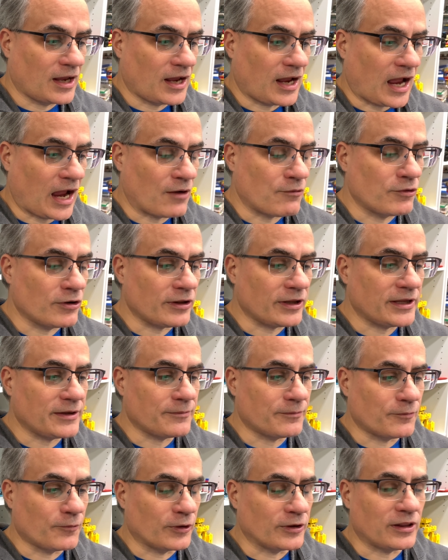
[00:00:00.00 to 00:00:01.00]
I really
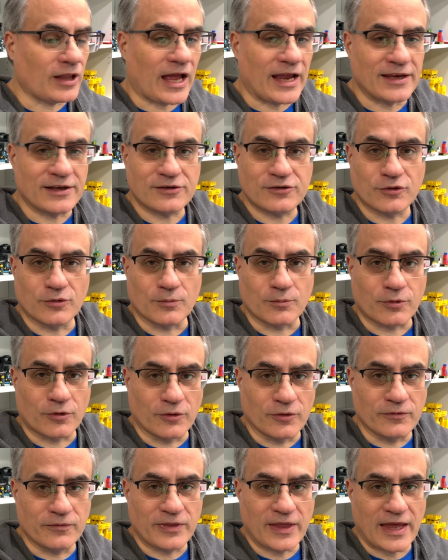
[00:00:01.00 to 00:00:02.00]
would like to
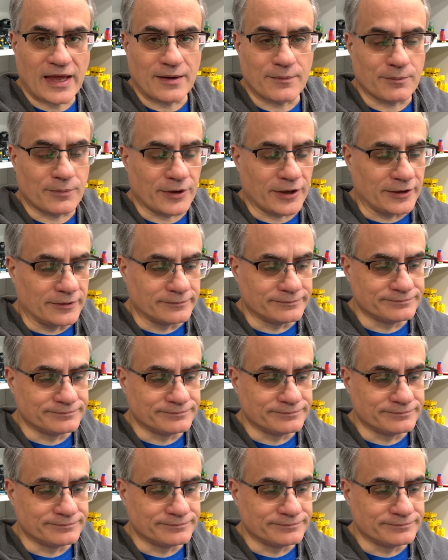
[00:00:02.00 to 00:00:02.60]
improve that, but